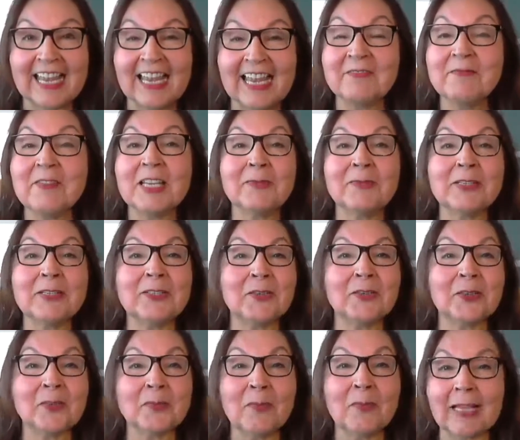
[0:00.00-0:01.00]
It makes me so
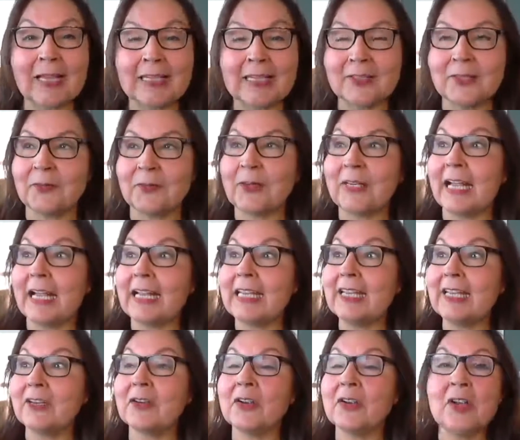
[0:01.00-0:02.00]
smiling. So when I
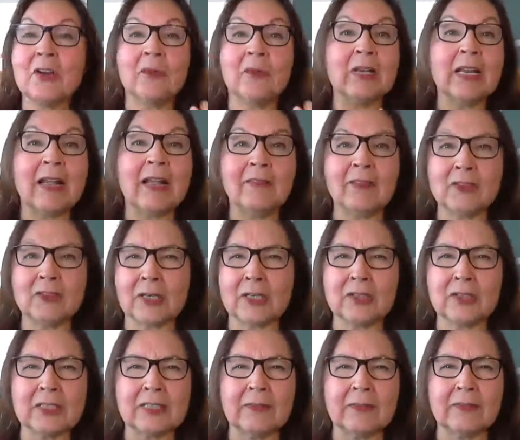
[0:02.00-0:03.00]
hear whatever
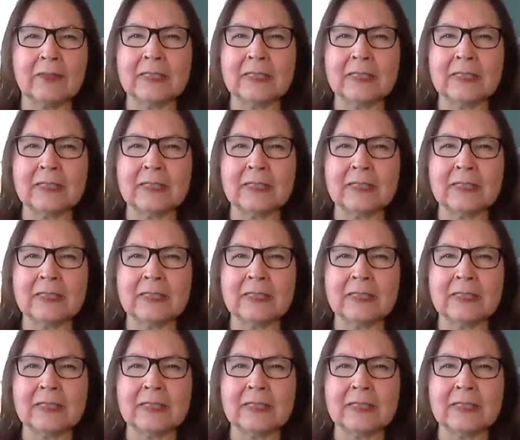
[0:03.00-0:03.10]
direction the stuff,